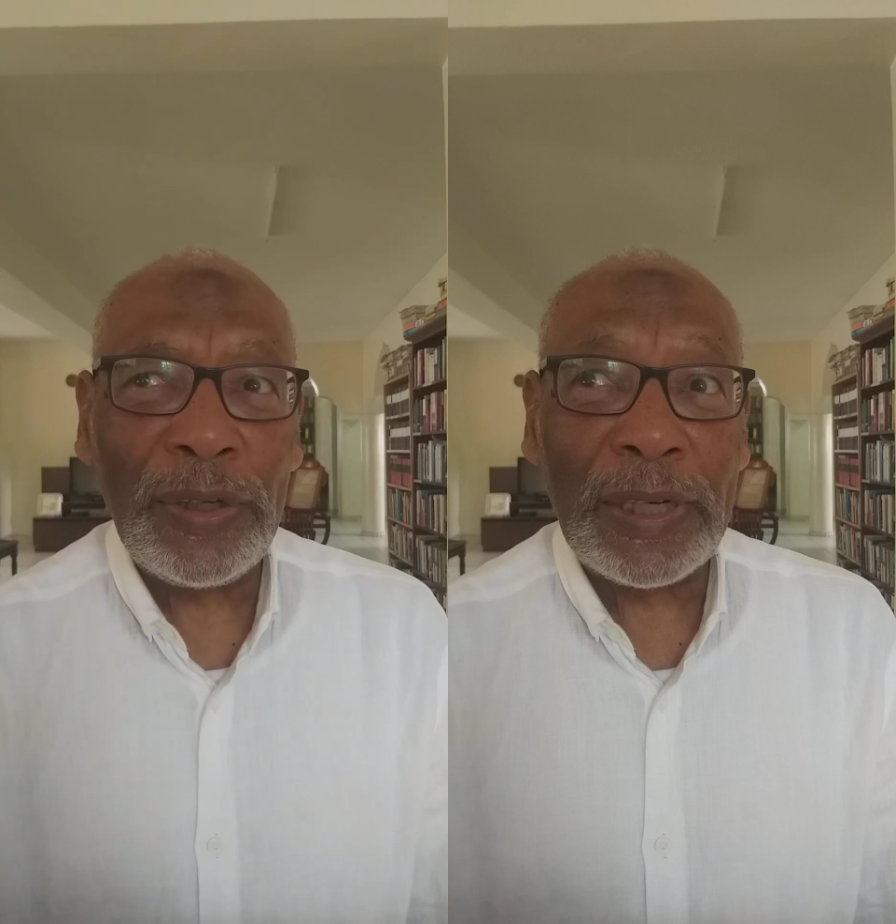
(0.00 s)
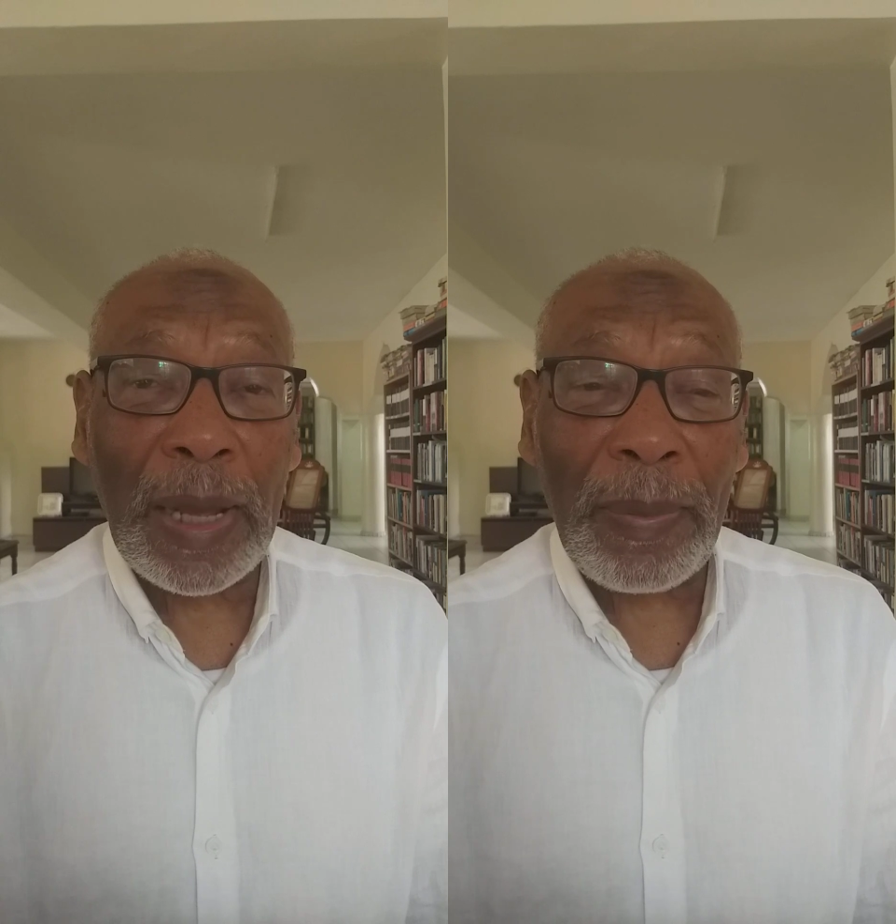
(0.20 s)

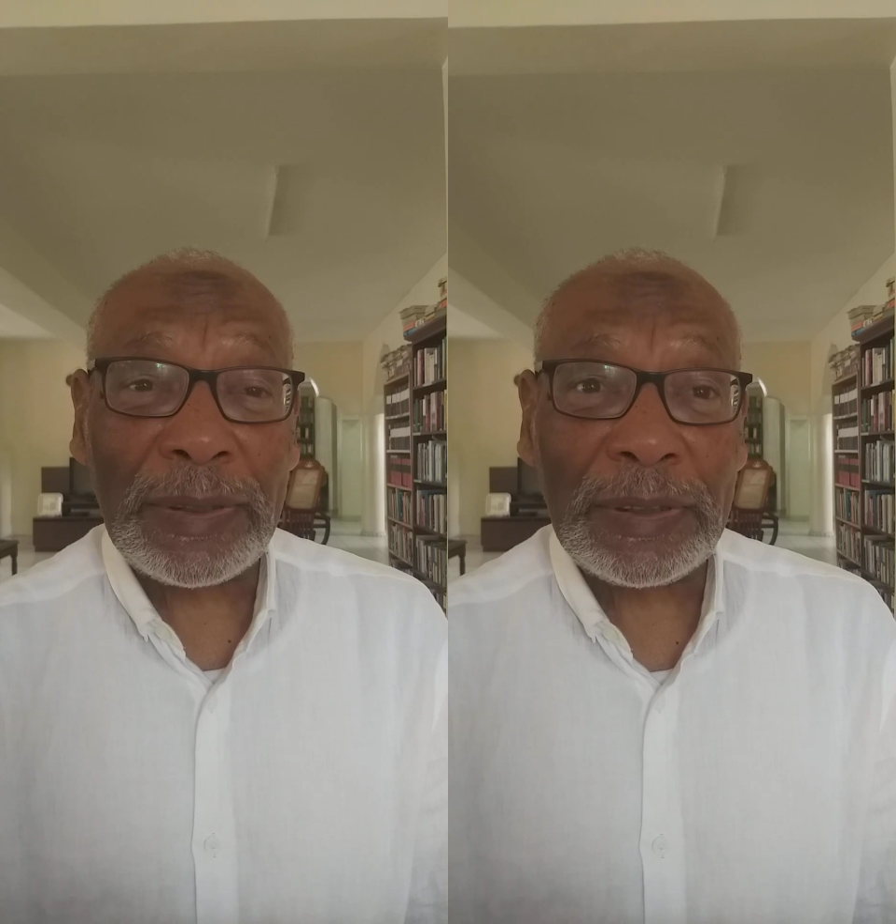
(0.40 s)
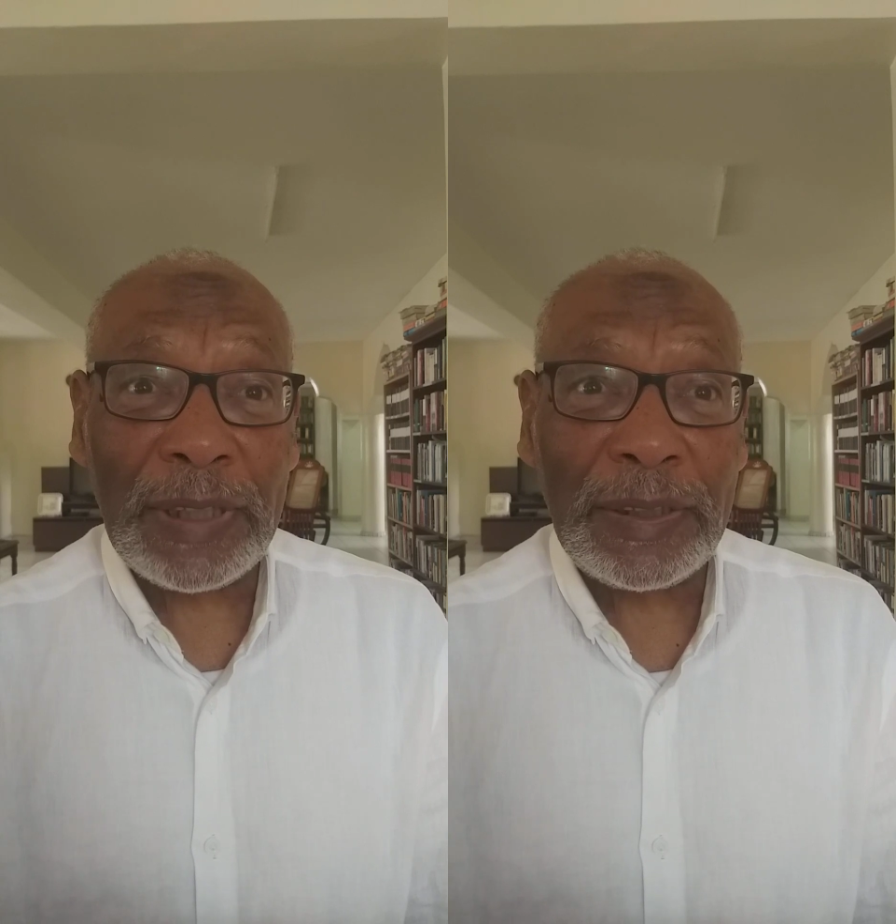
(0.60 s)

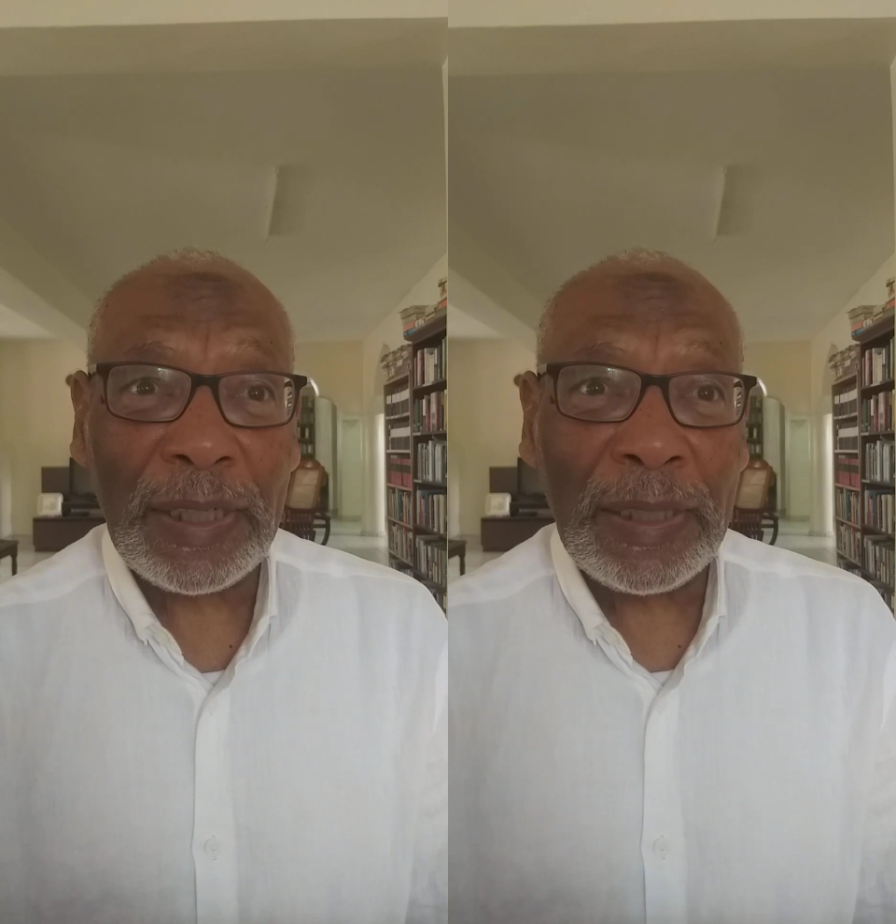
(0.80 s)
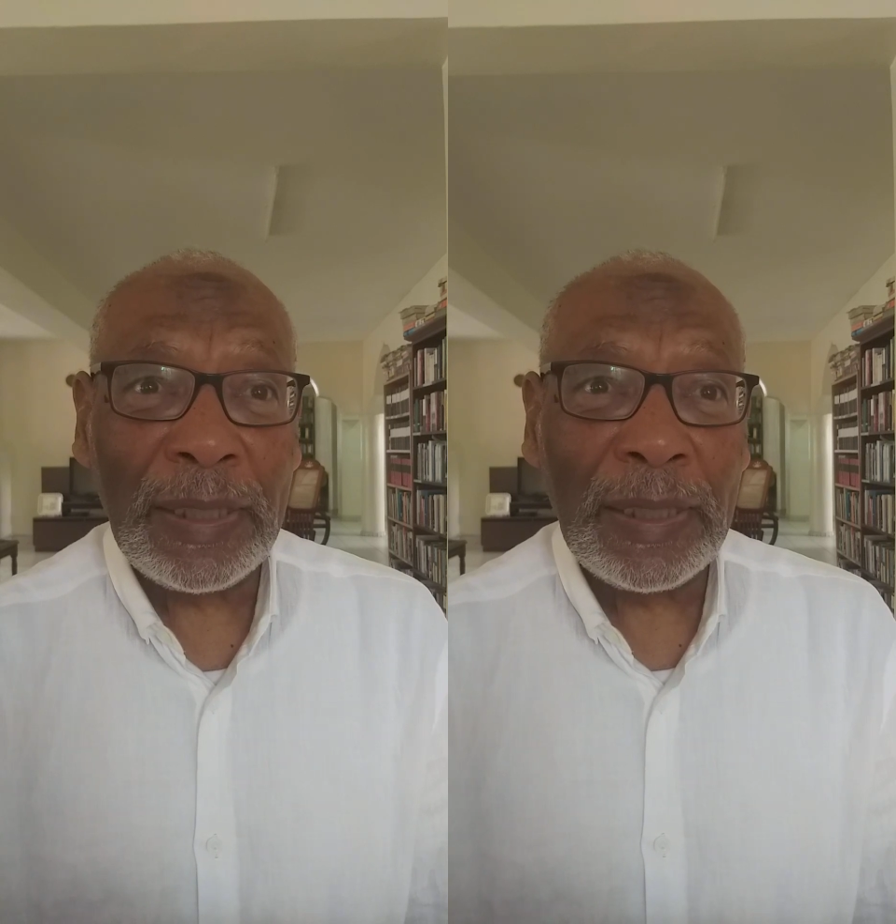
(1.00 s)

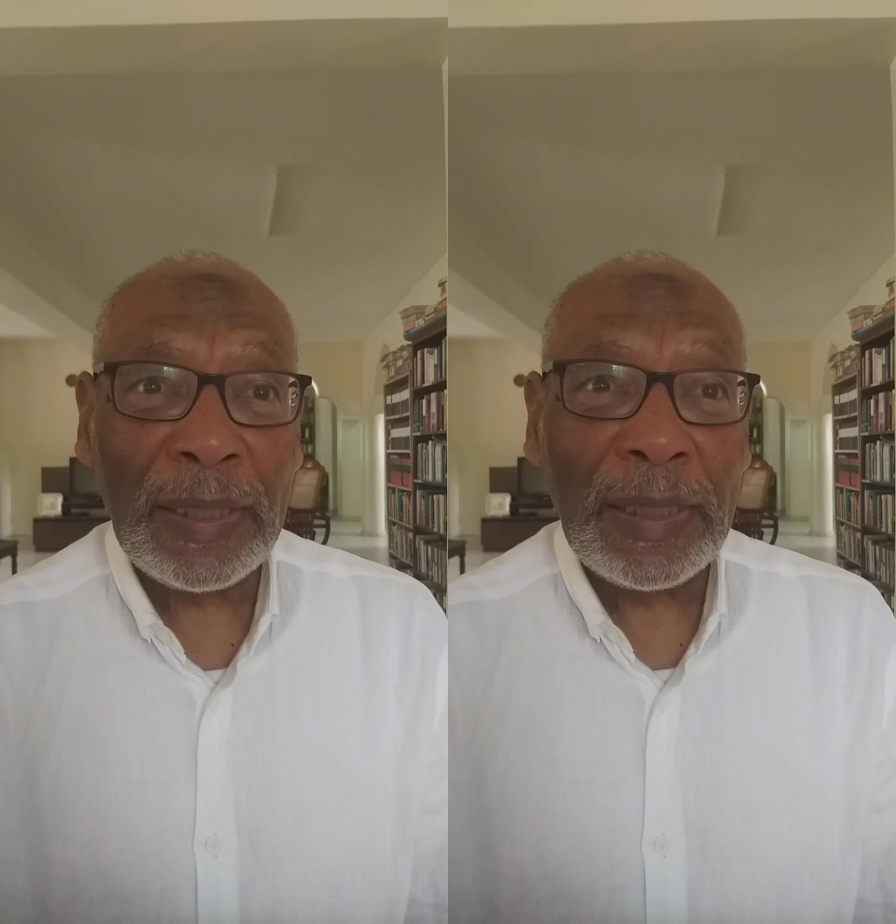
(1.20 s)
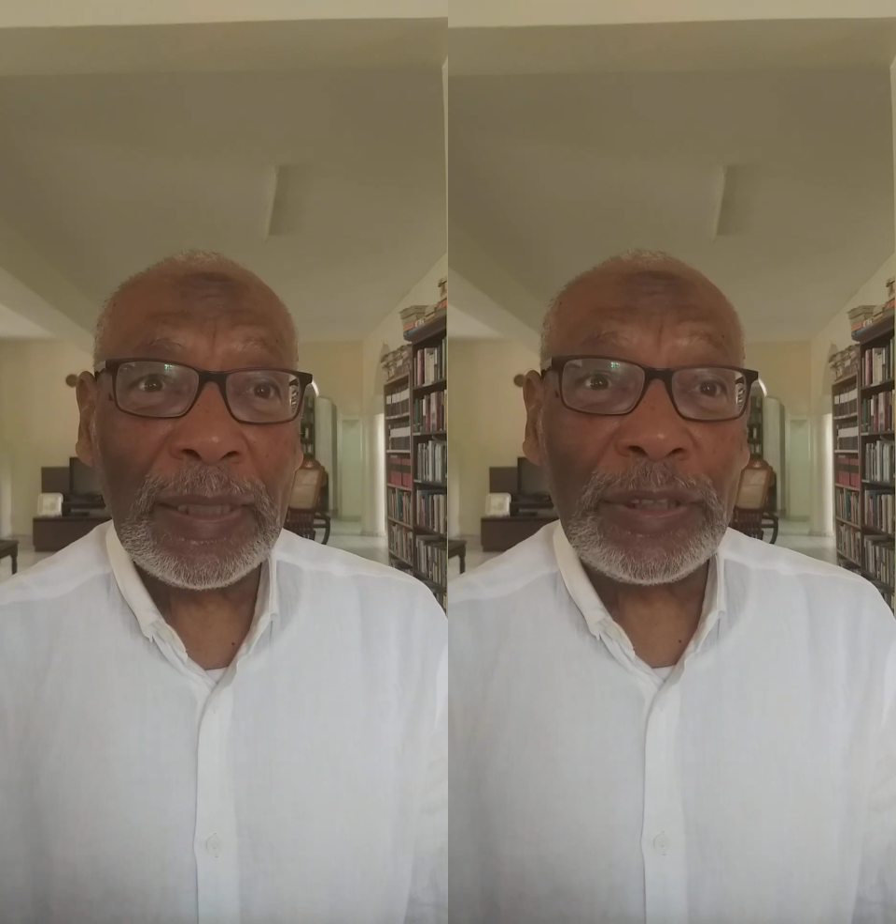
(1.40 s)
incapacitated
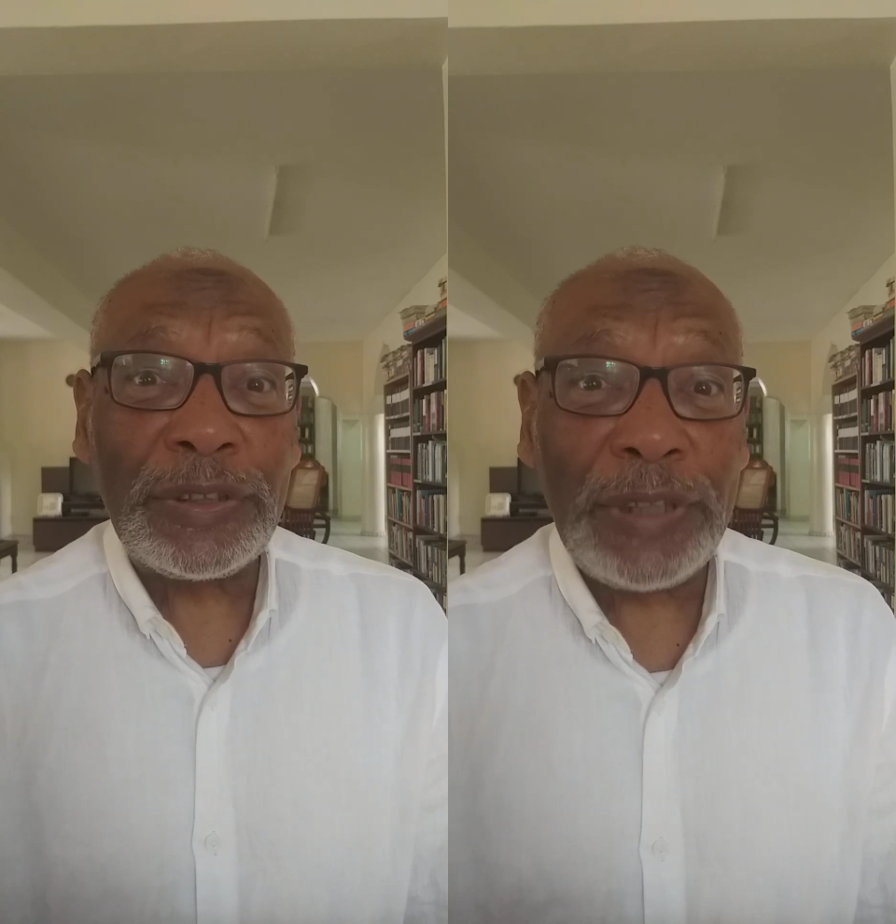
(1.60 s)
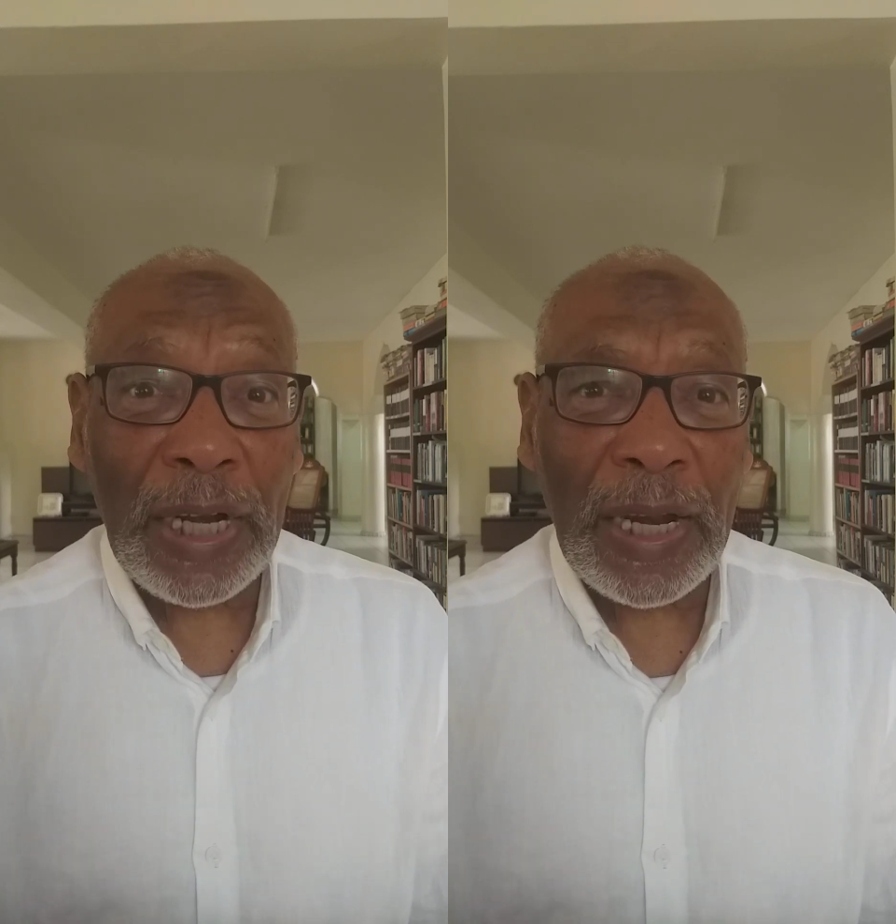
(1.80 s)

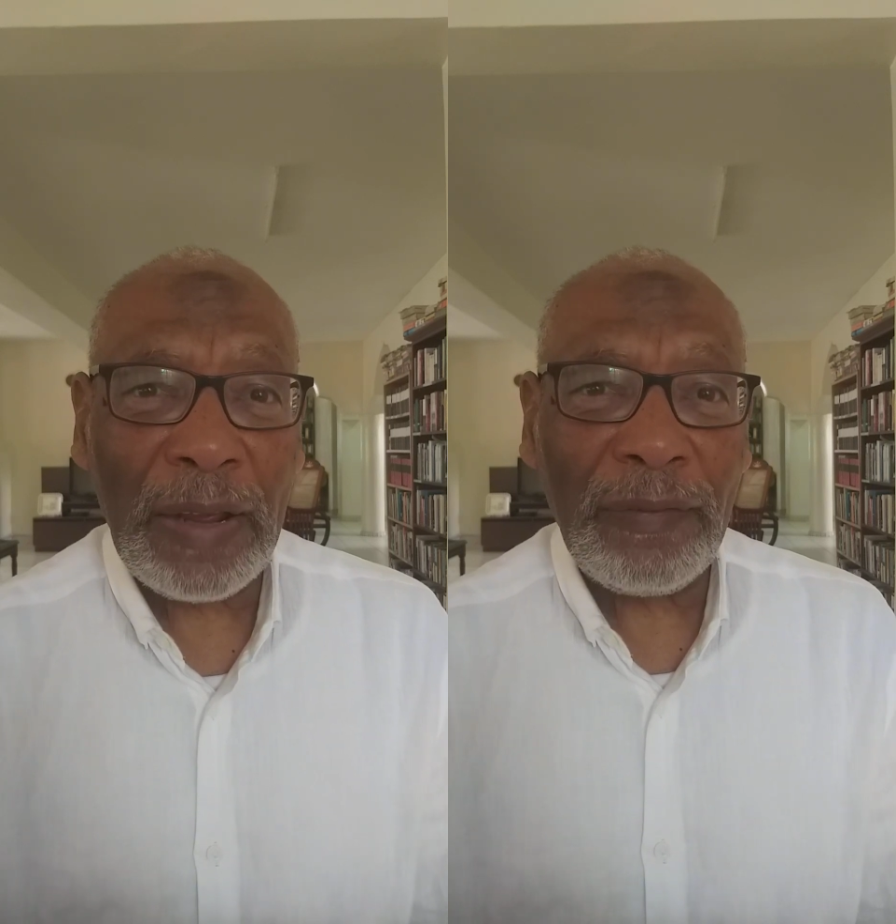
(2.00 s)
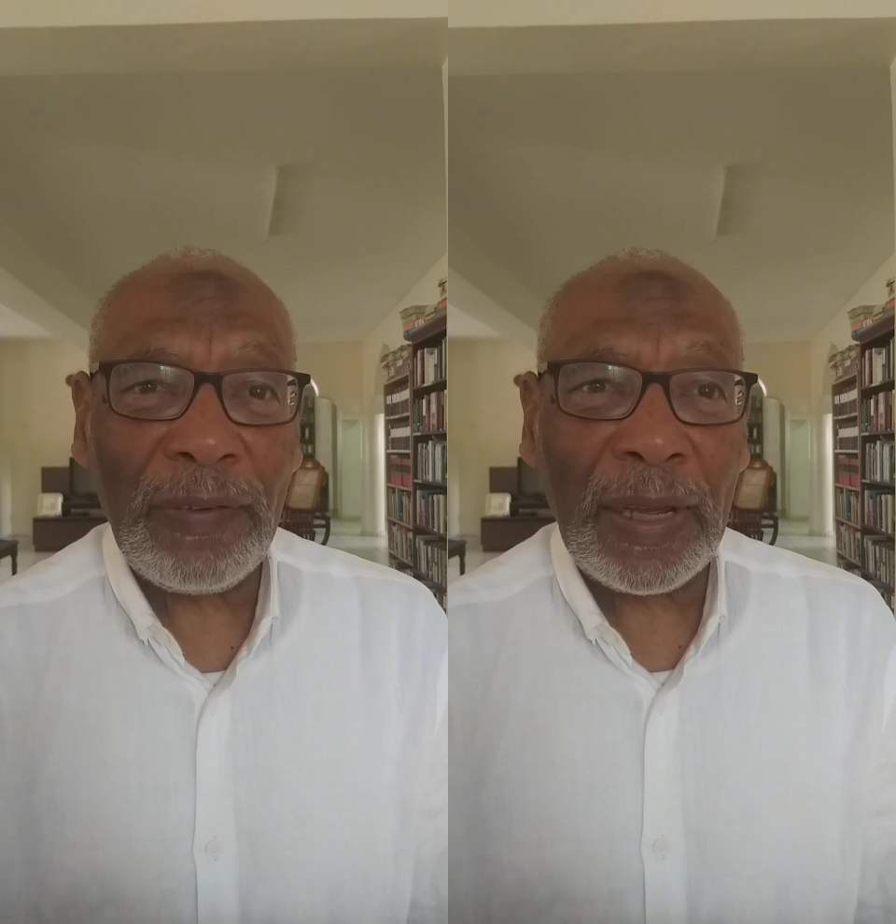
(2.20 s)
still
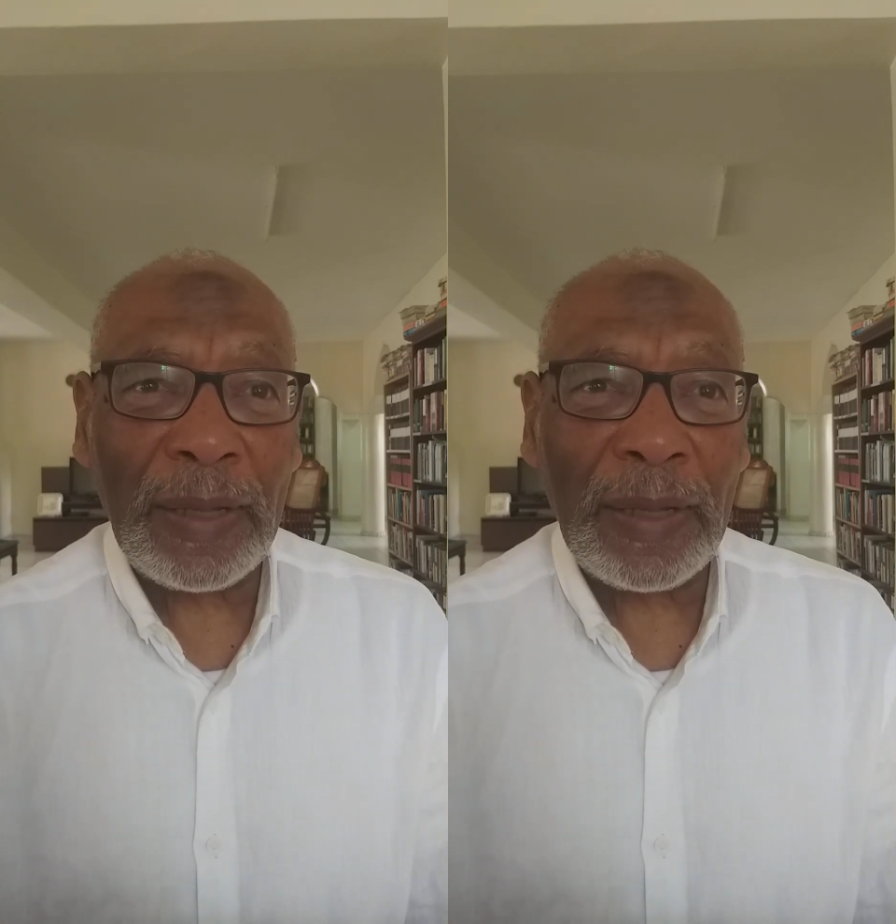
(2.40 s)
have